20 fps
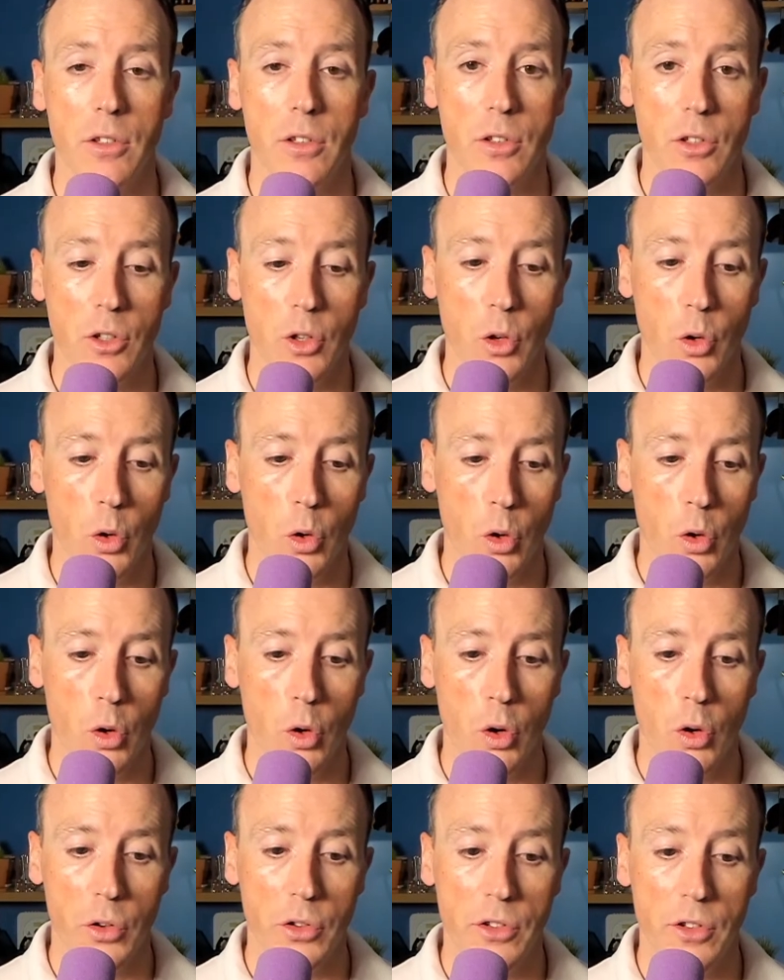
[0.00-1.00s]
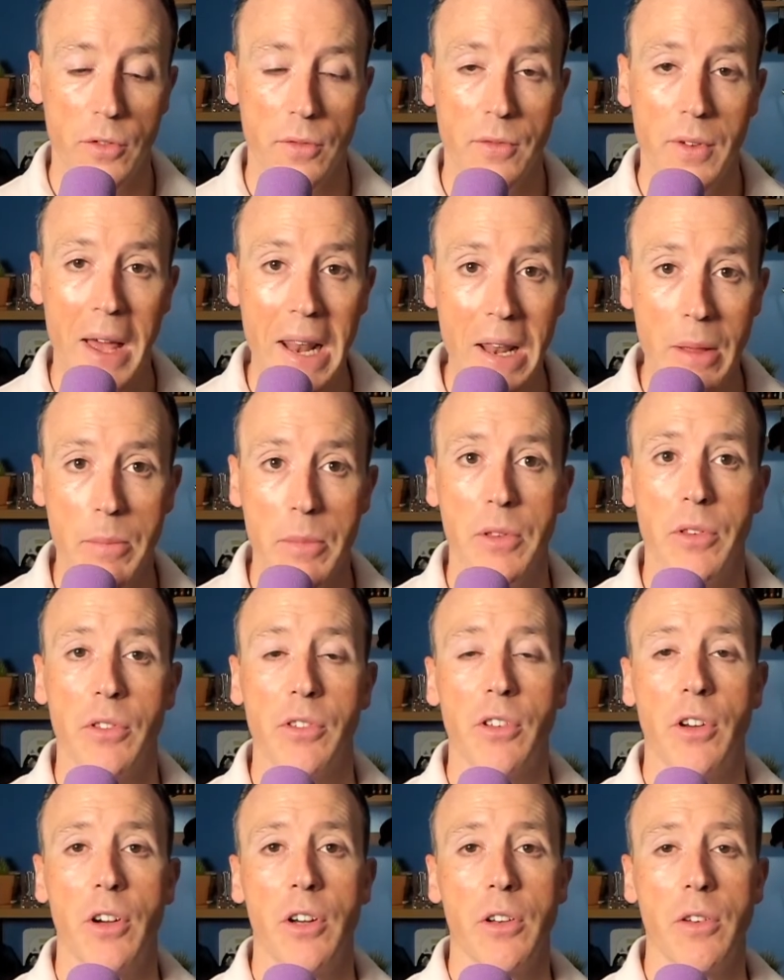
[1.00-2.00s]
your development
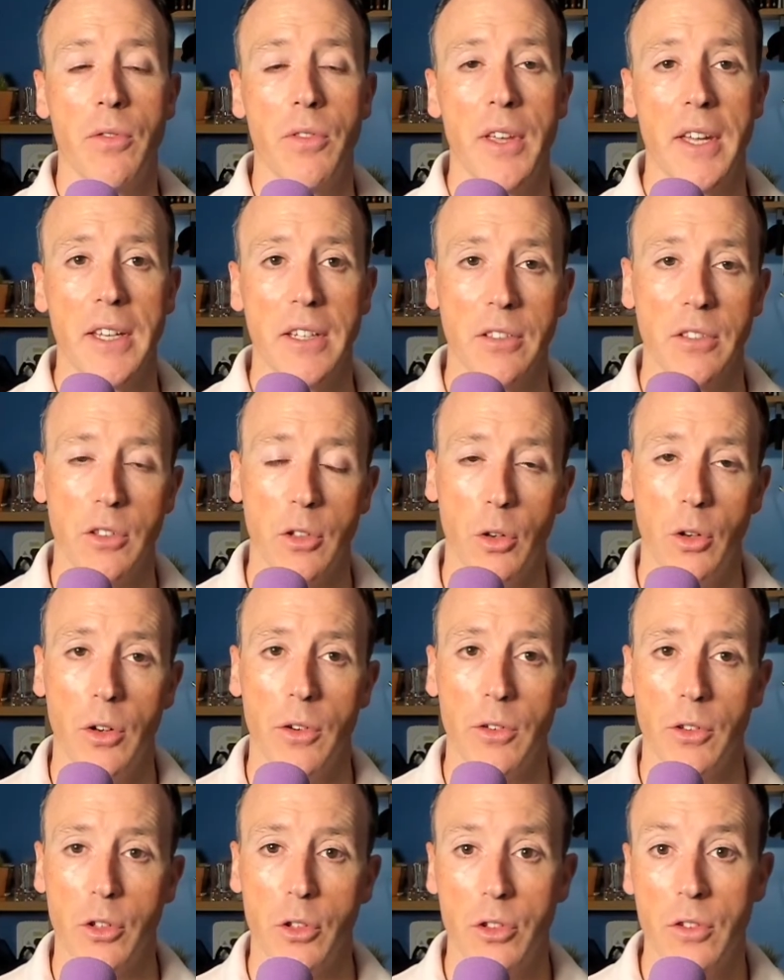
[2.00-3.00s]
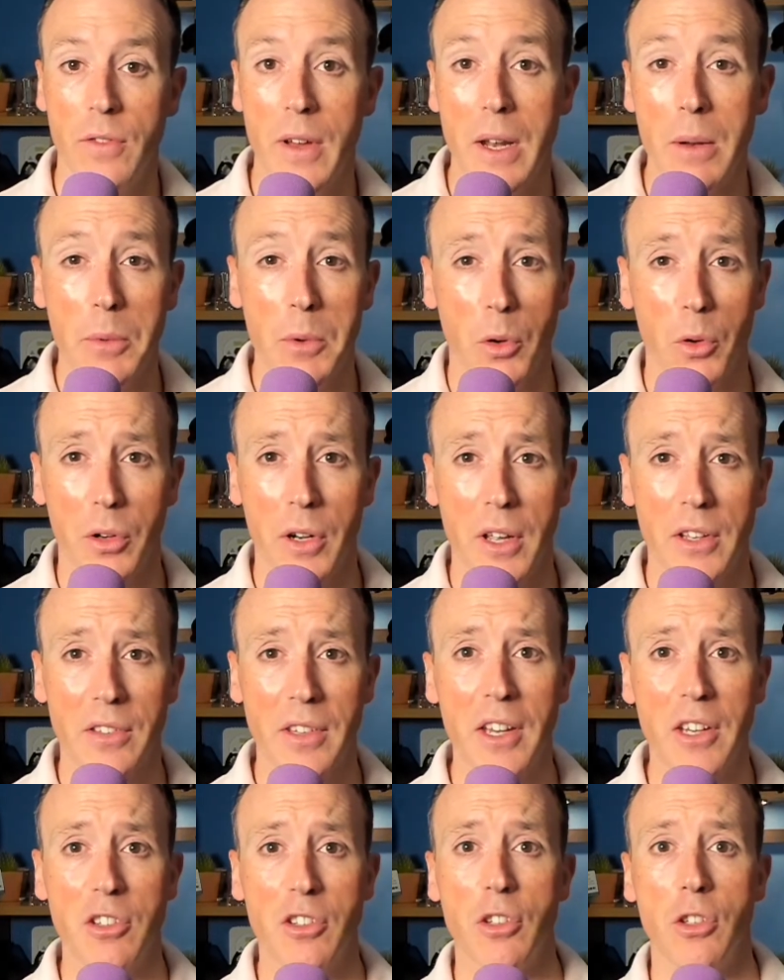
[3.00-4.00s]
side of things, your development
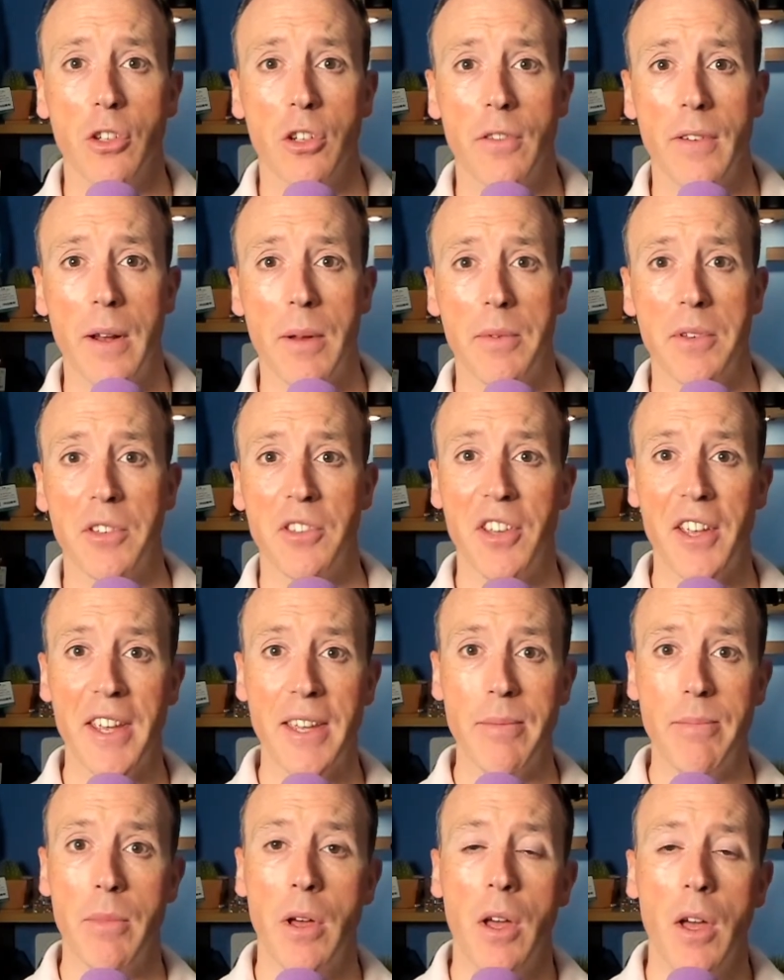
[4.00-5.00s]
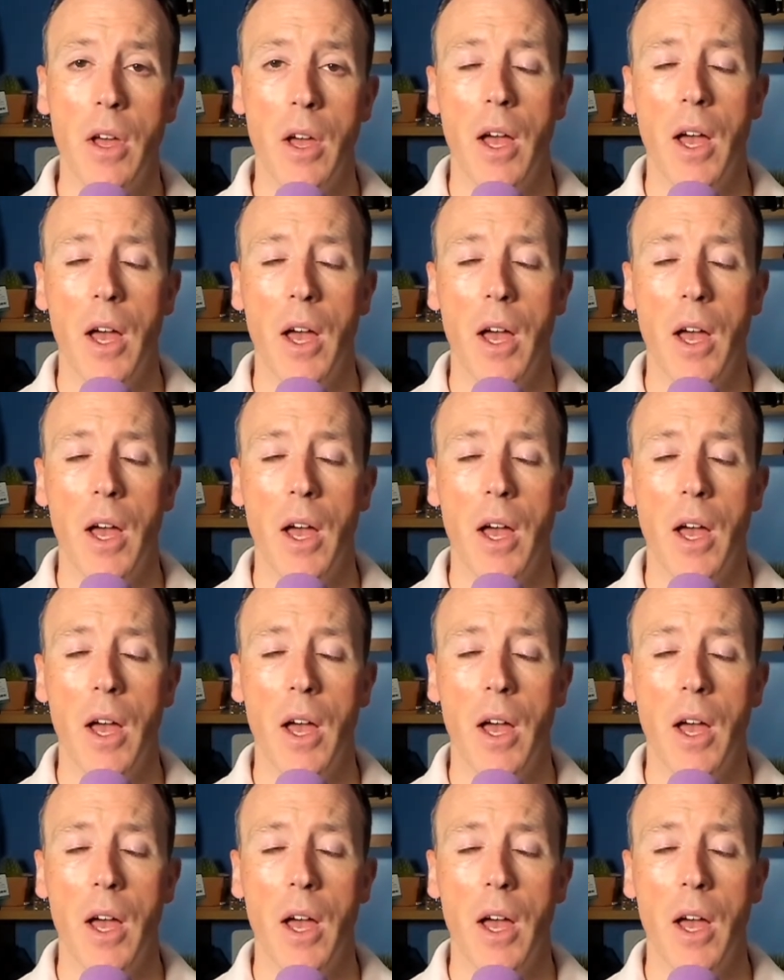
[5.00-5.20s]
organization, your development team,